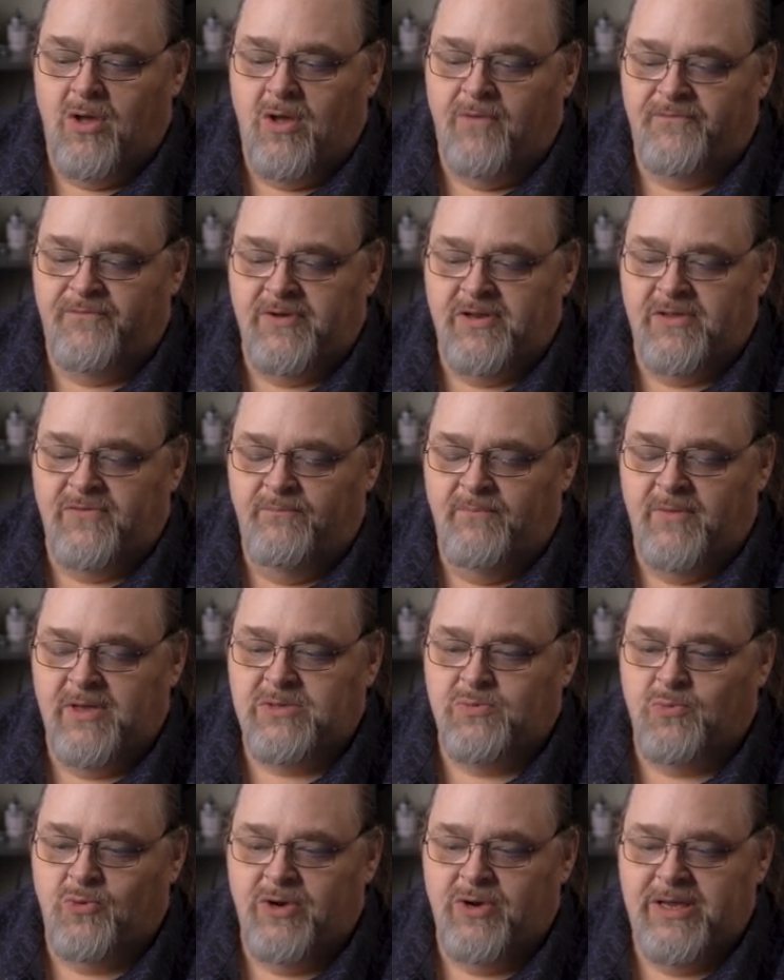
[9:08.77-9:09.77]
Often it's
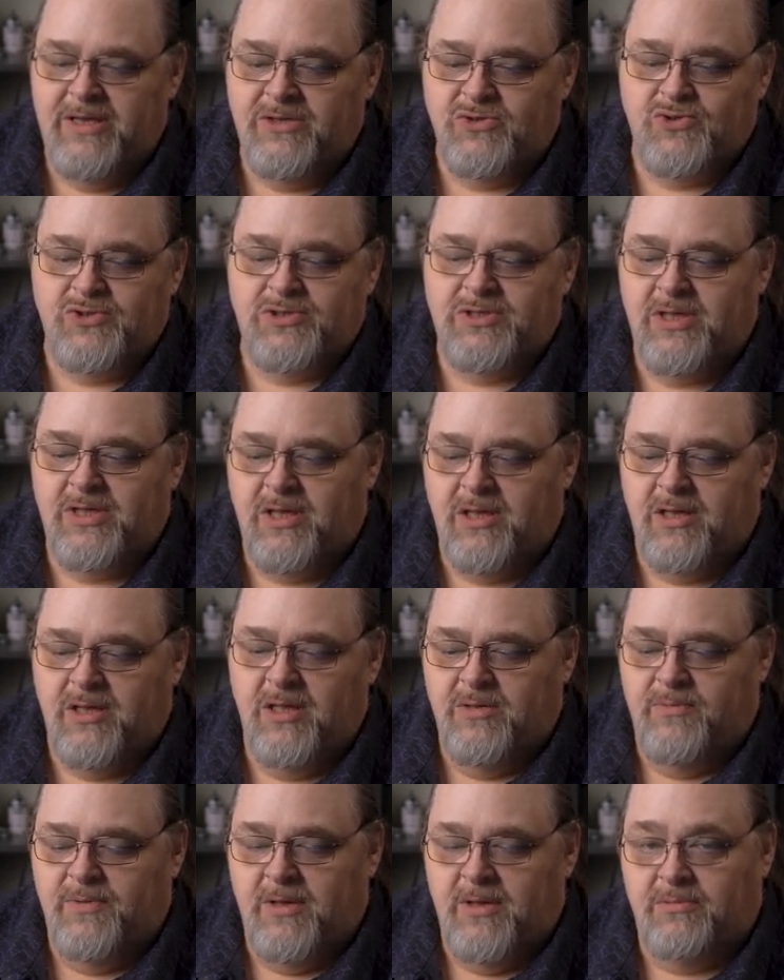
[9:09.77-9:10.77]
much more interesting
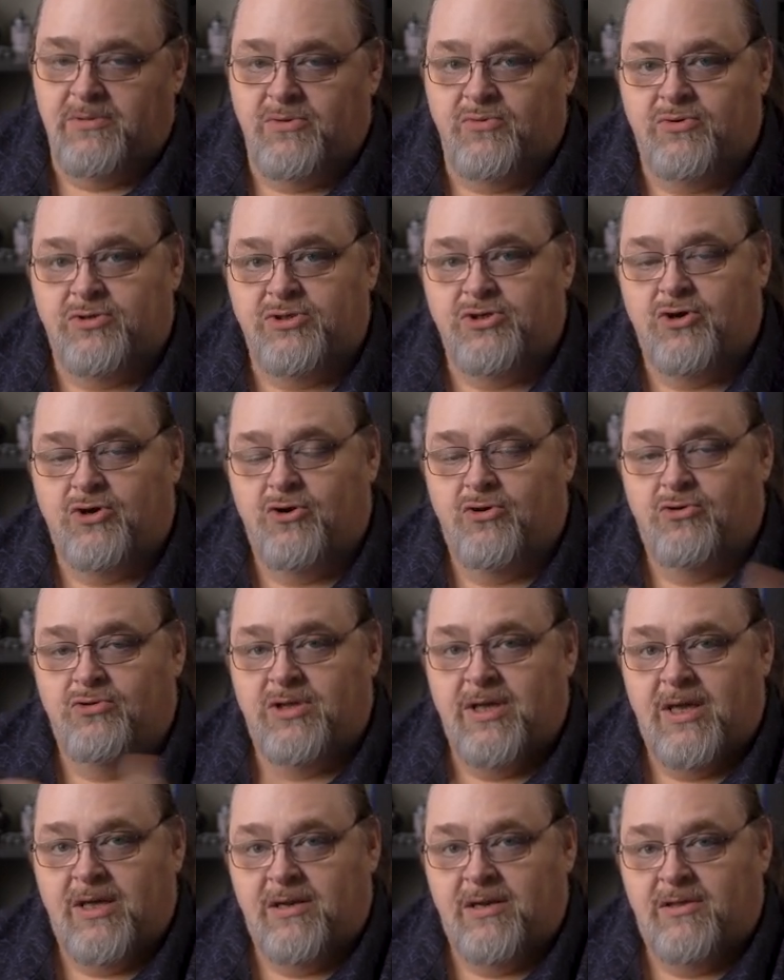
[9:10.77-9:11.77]
to be able to return
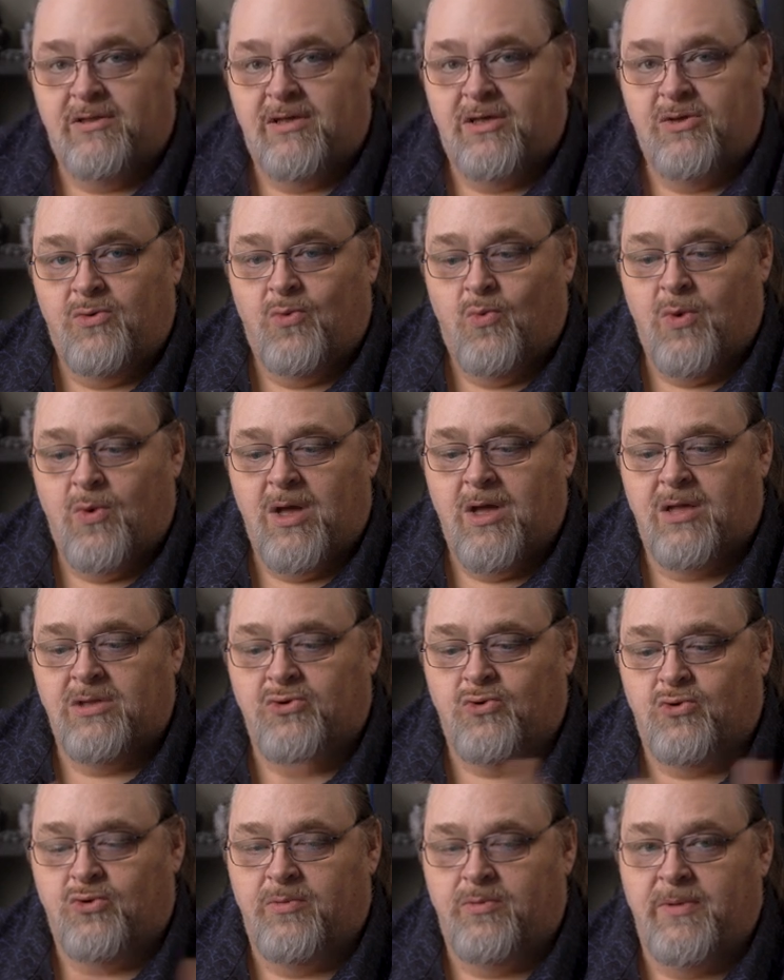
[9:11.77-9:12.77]
data that you
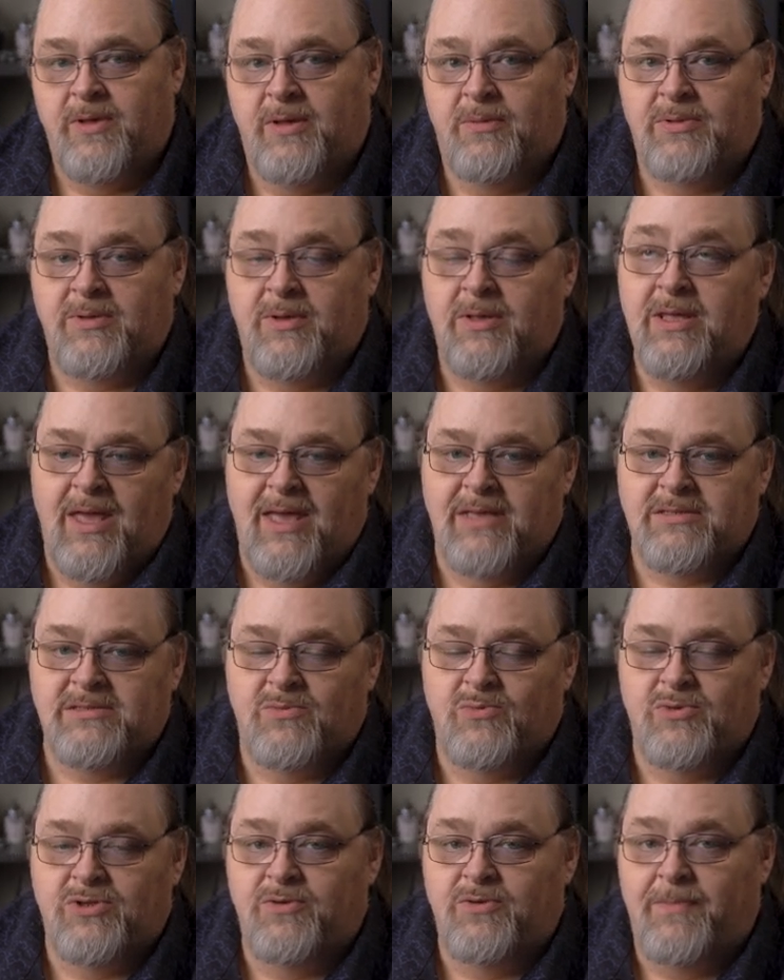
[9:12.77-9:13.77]
want or to be able to ask
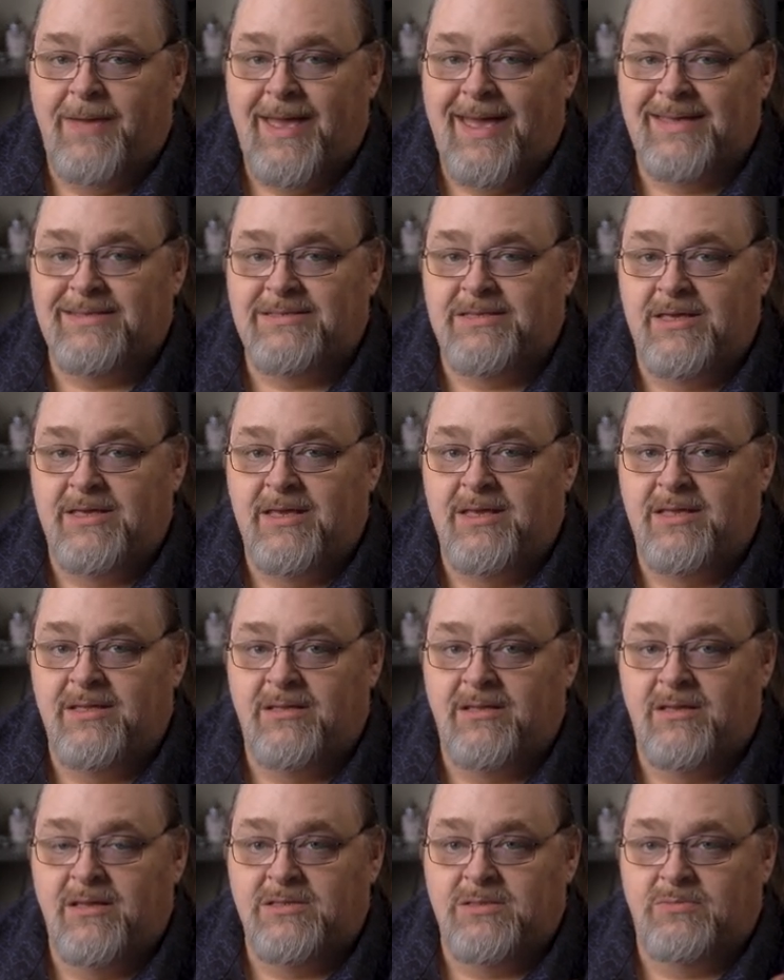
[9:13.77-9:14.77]
someone to pass
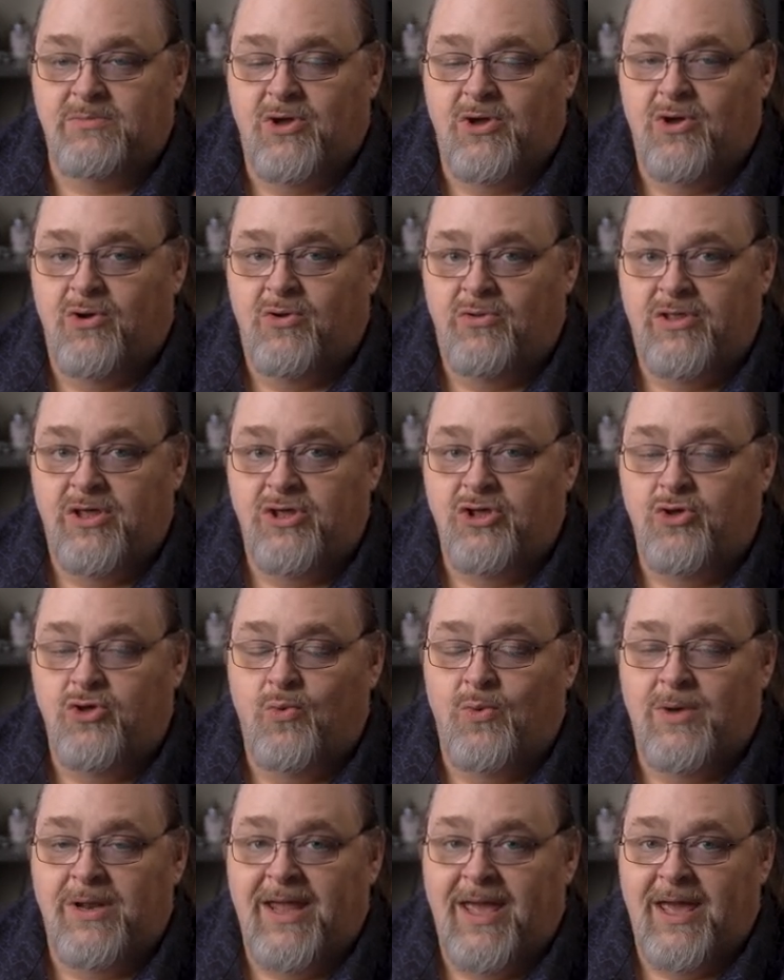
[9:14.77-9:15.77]
in some code that
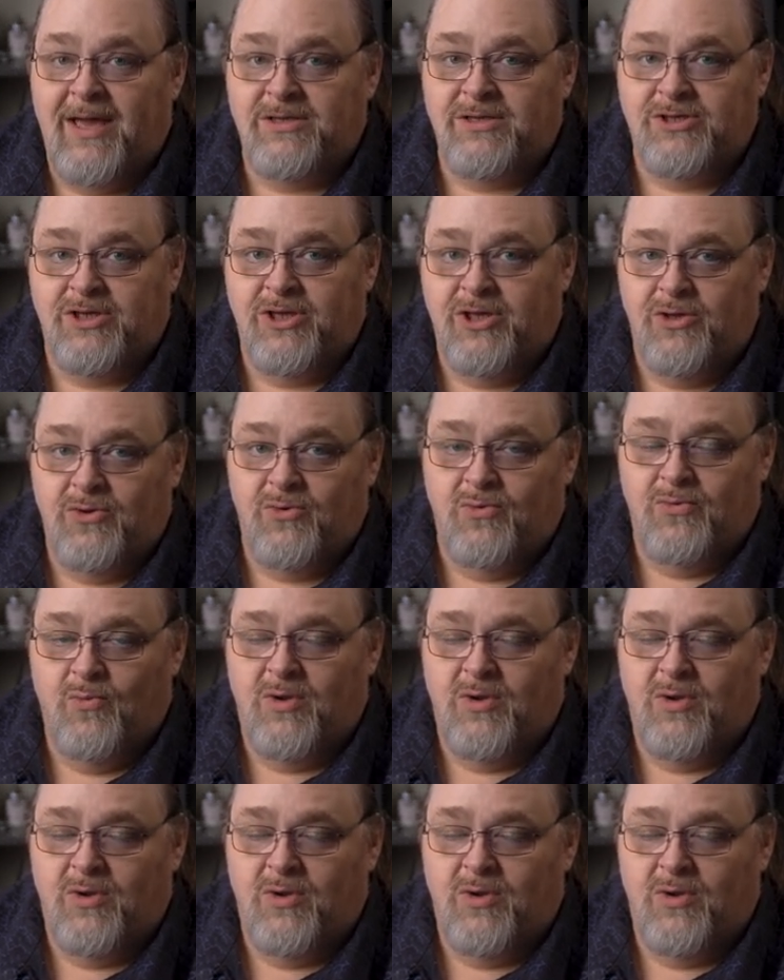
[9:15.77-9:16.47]
you want to execute.